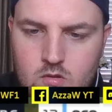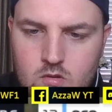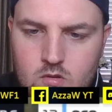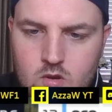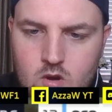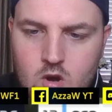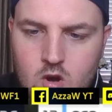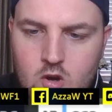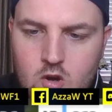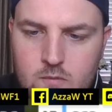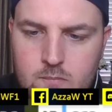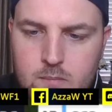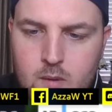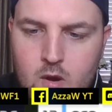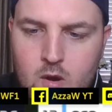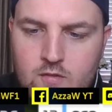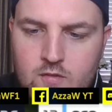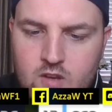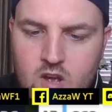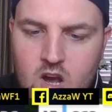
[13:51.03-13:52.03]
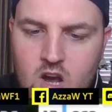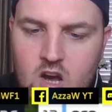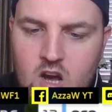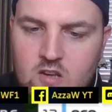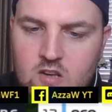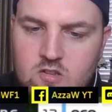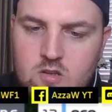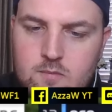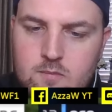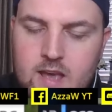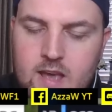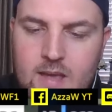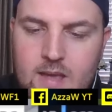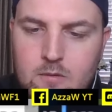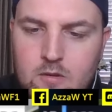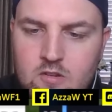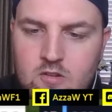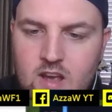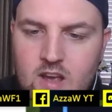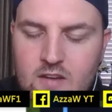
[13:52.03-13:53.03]
on both cars to be
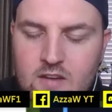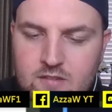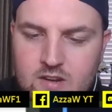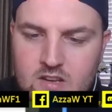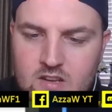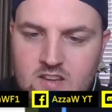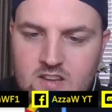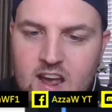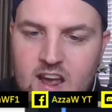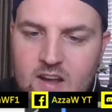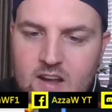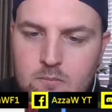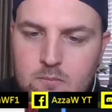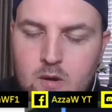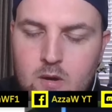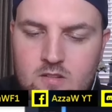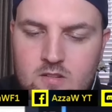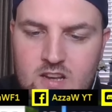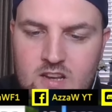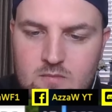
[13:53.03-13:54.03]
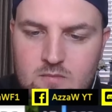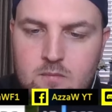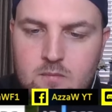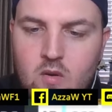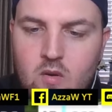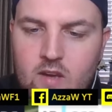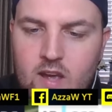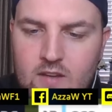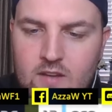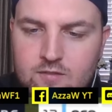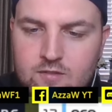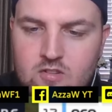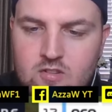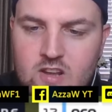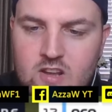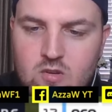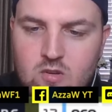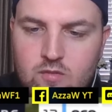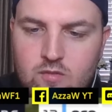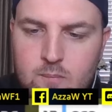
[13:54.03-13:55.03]
able to have an attack. Bottas might have to
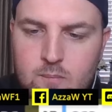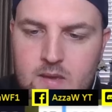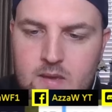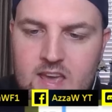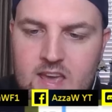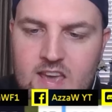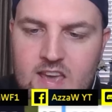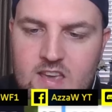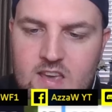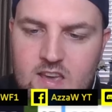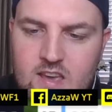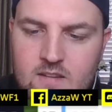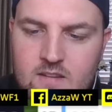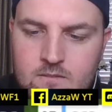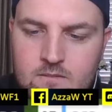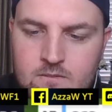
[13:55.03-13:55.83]
settle for P8 here.